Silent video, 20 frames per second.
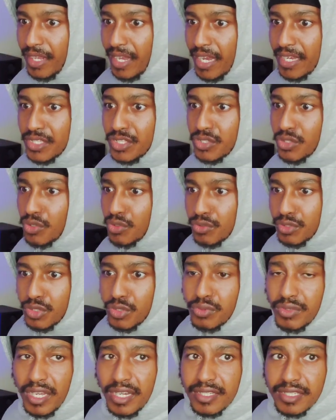I sold
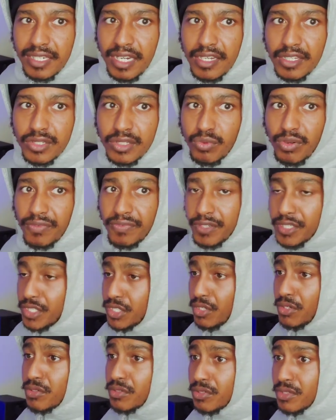$2,000 worth of
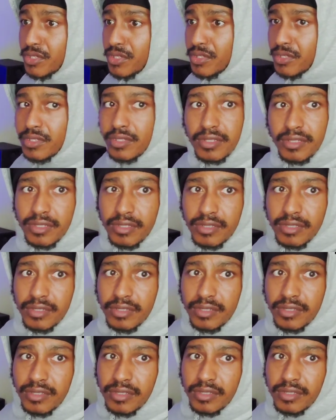shirts.
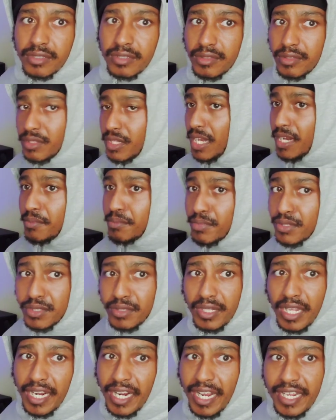Like,
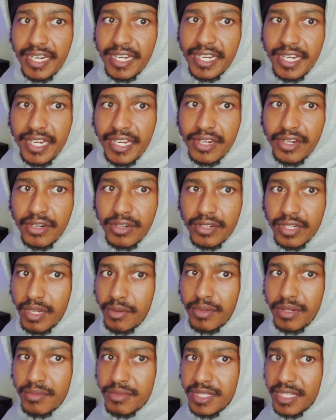but like in a year, you get
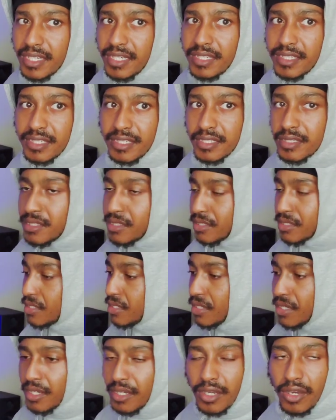what I'm saying? Just
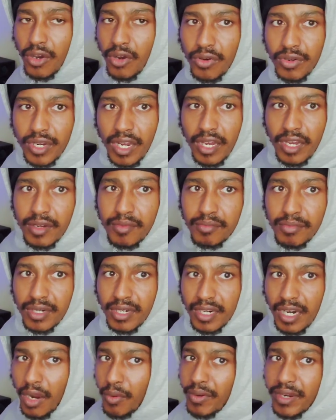on the
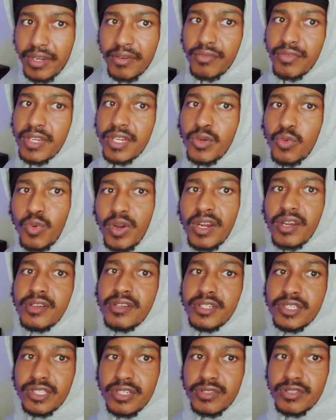humbug. I wasn't even really wearing
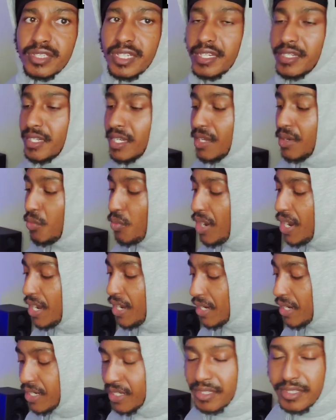the shirts like that.
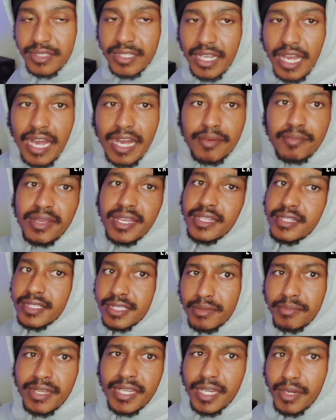Why? Because I'm
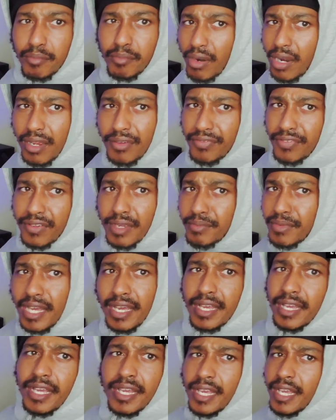into making profit. I'm
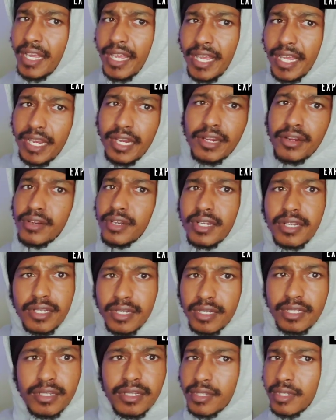not here
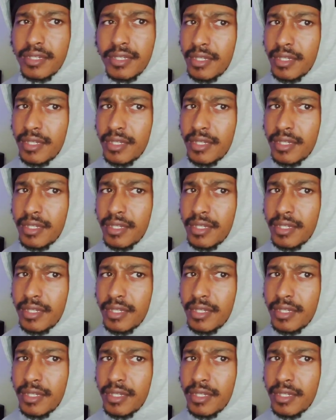to,